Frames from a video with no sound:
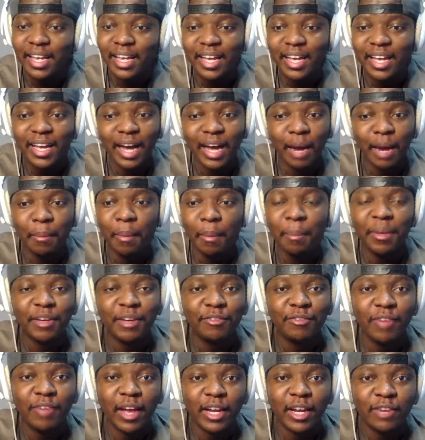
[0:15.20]
I'm a big
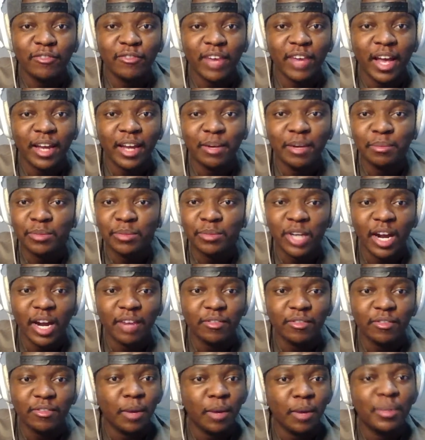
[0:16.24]
fan of Adam Driver.
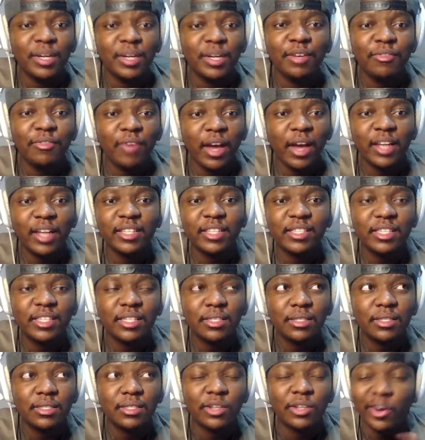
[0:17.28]
I've been a fan
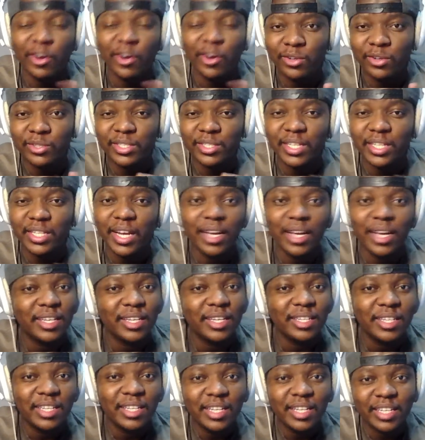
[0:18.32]
since Girls, yeah.
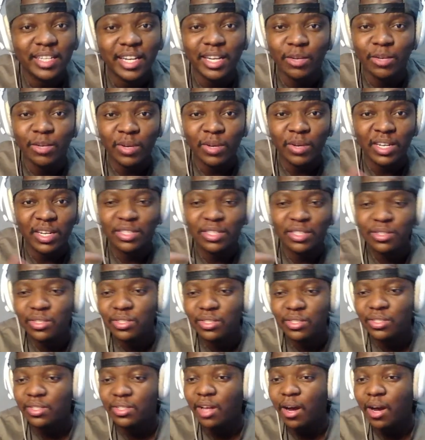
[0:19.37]
Then he went into
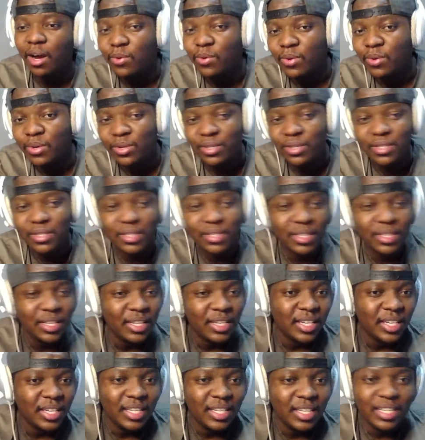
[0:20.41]
Star Wars.
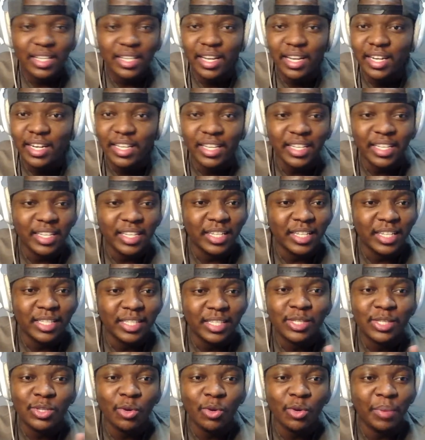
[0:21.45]
Then he did
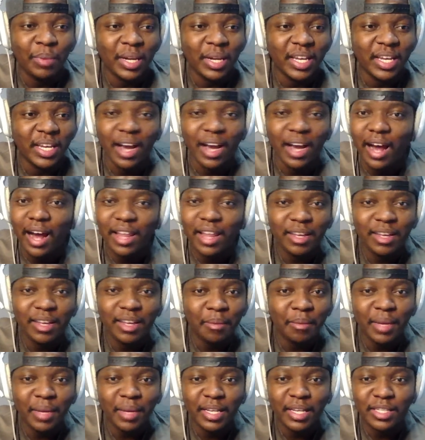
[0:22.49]
so many other
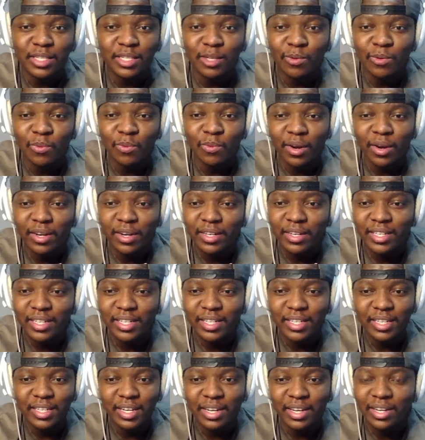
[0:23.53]
amazing work.
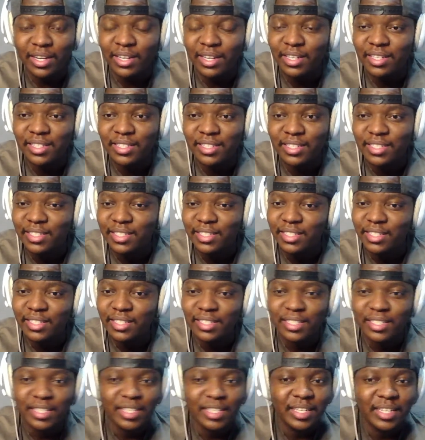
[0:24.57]
Oh,
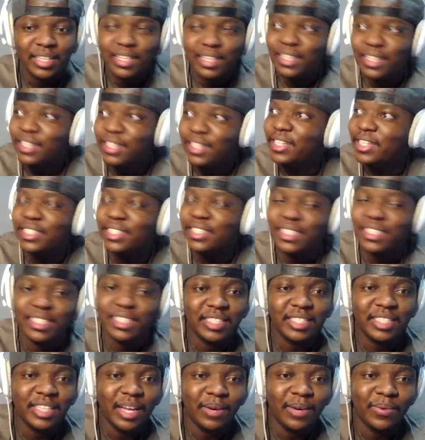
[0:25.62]
let's just
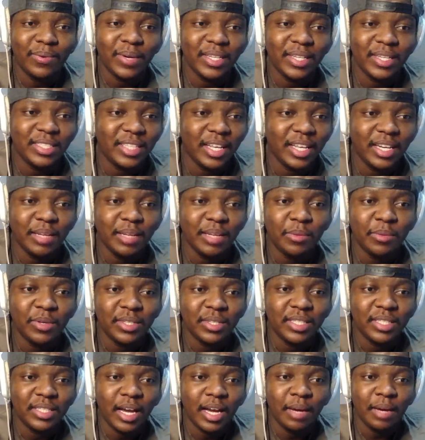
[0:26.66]
not waste any more
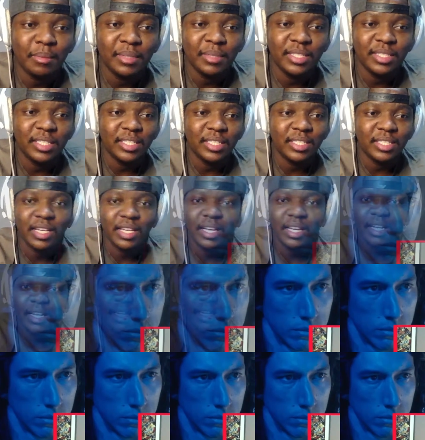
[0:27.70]
time and just
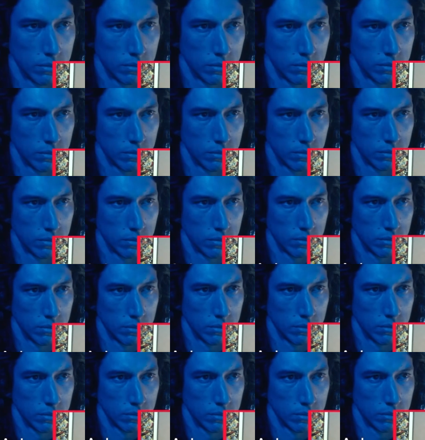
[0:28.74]
check out this
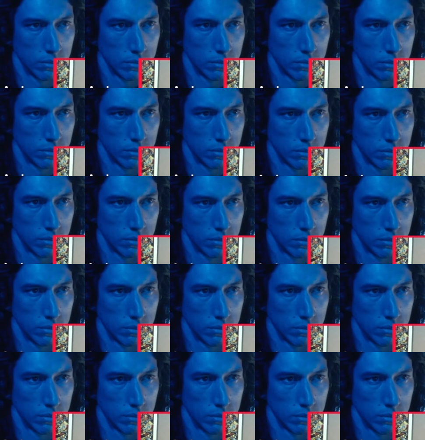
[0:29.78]
trailer right now.